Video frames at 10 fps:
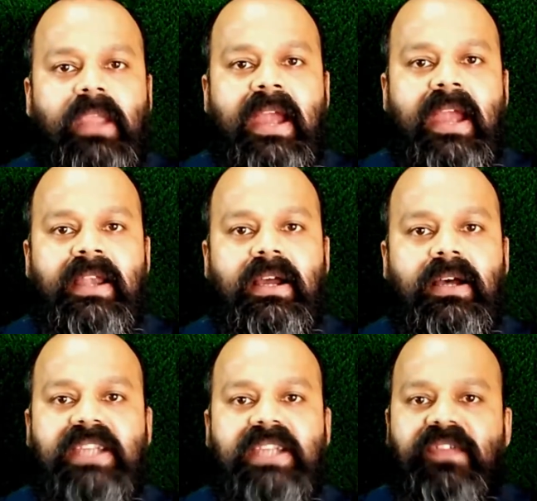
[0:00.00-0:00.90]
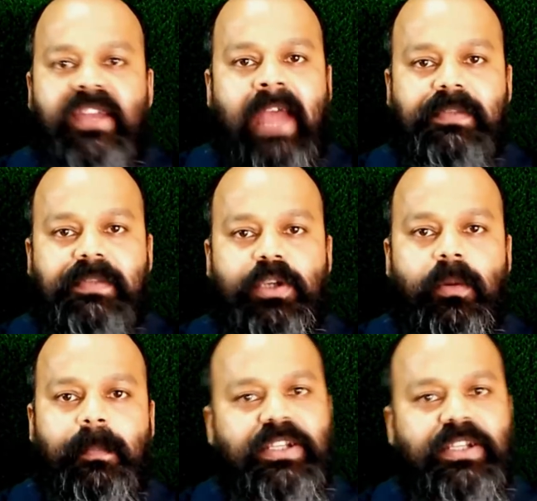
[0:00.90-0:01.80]
and see if it helps you.
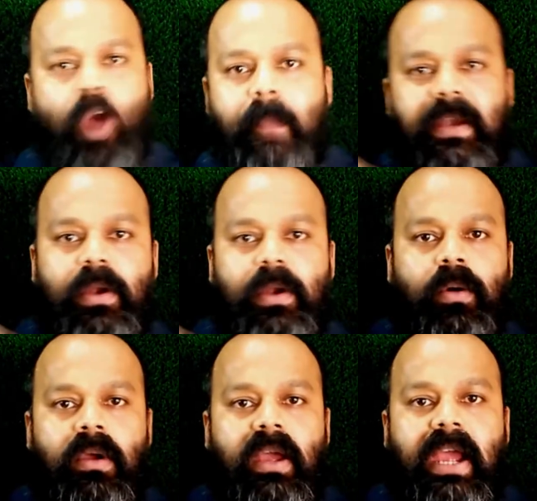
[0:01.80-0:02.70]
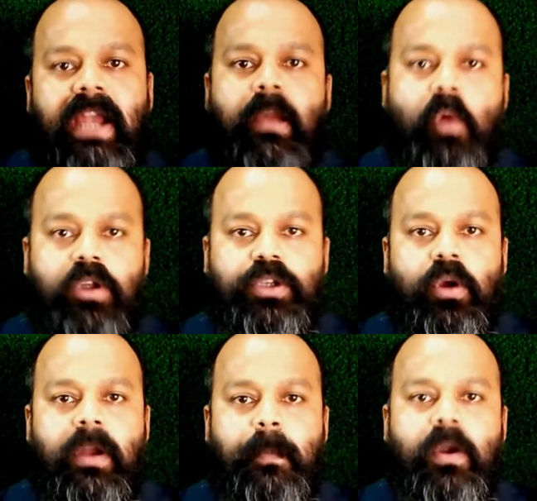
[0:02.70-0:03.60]
Please comment below, and I'm also
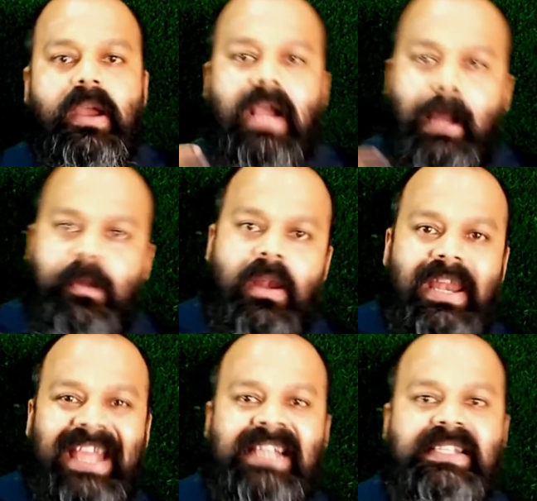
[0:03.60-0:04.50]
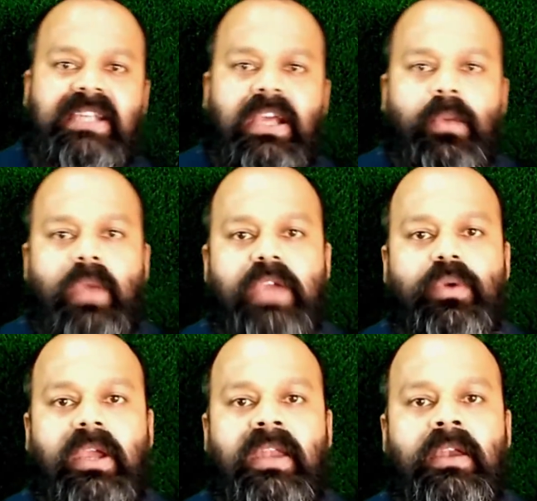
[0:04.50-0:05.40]
going to put a couple of links where you
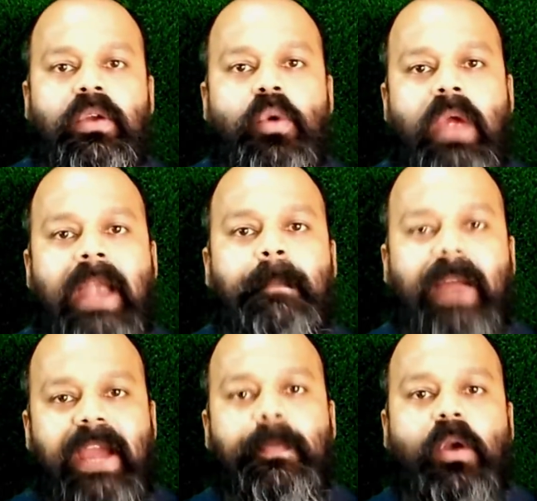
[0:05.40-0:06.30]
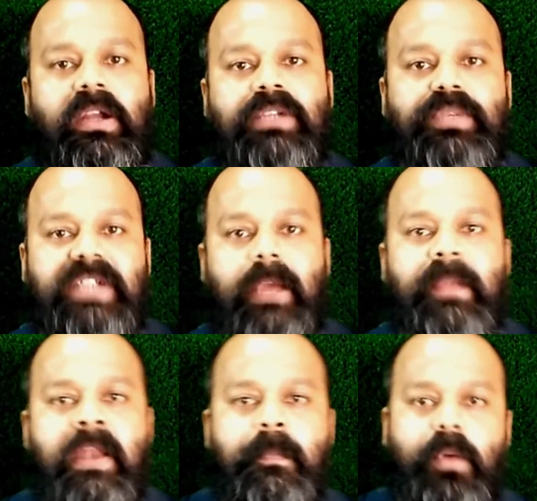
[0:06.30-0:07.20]
can go and buy products which have
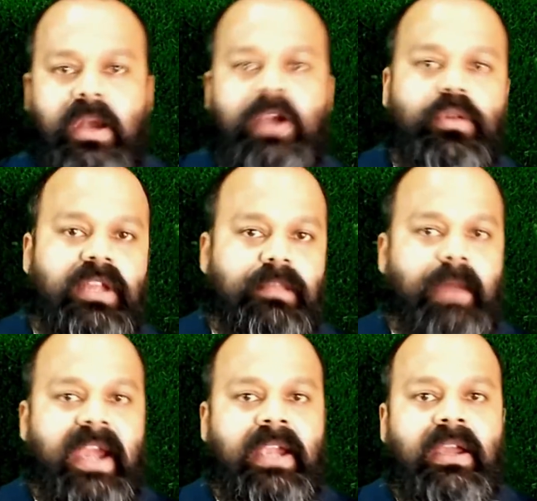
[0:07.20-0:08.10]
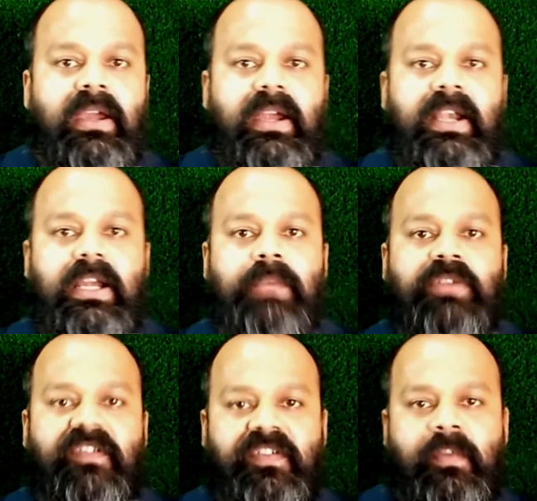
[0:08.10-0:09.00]
been put into this bike, in terms
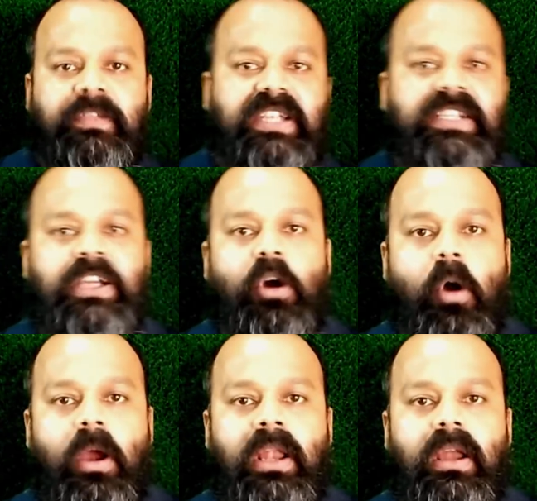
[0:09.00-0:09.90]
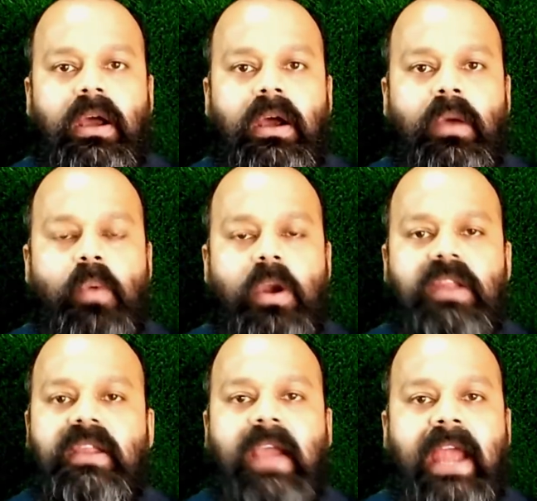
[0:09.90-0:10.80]
of if I'm changing the oil, what
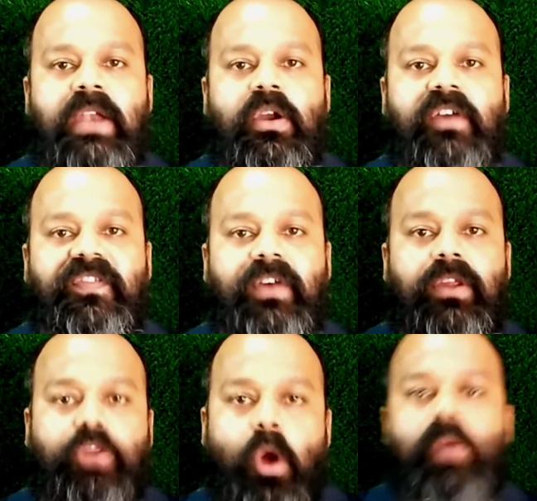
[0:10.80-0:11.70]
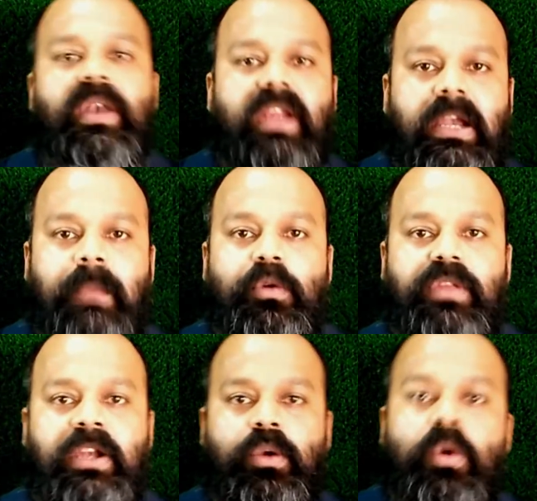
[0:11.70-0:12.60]
is the kind of solvent that I'm
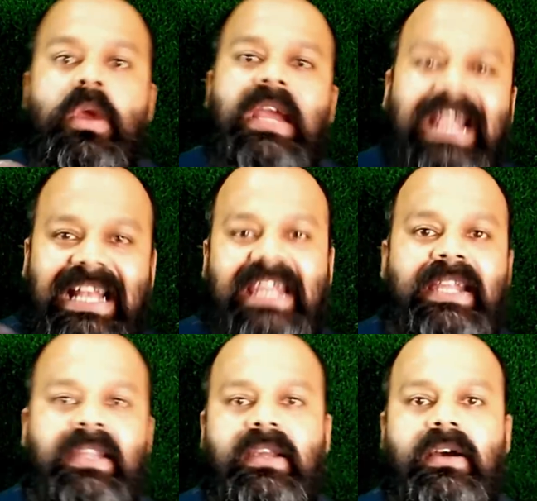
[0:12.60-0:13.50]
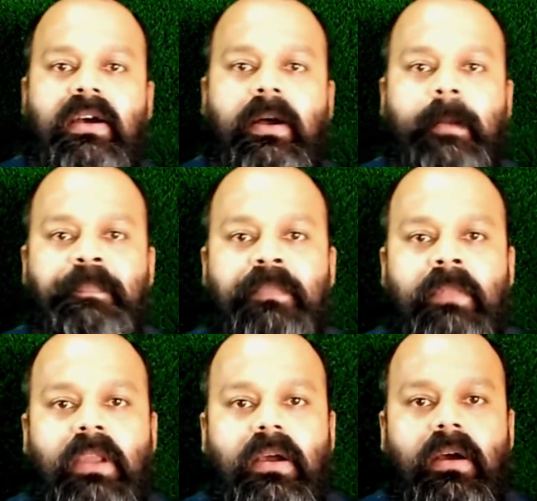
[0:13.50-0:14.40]
using to clean the
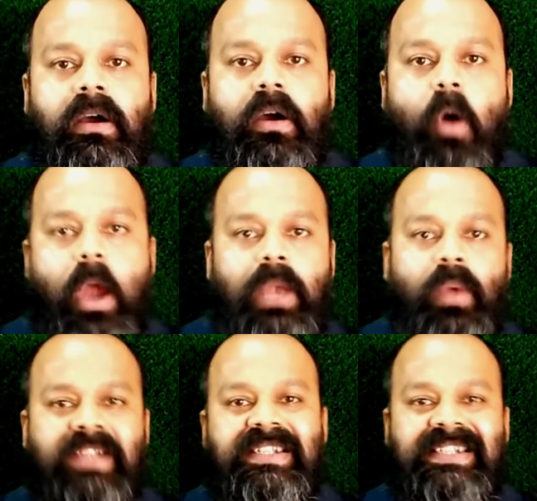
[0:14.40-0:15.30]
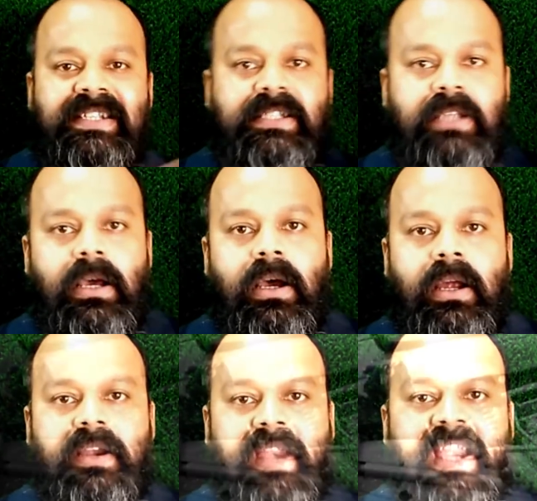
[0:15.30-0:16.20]
oil once it is
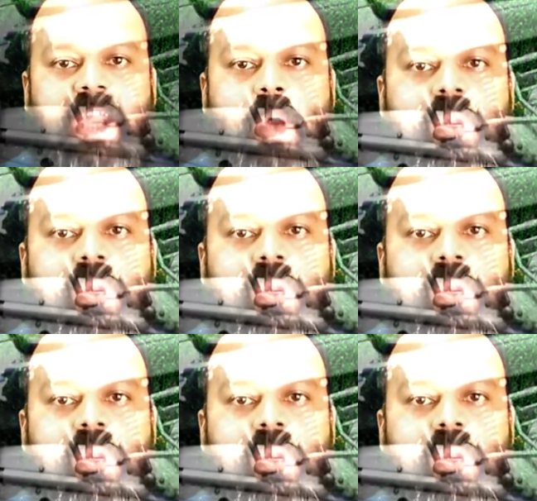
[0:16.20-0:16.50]
drained out.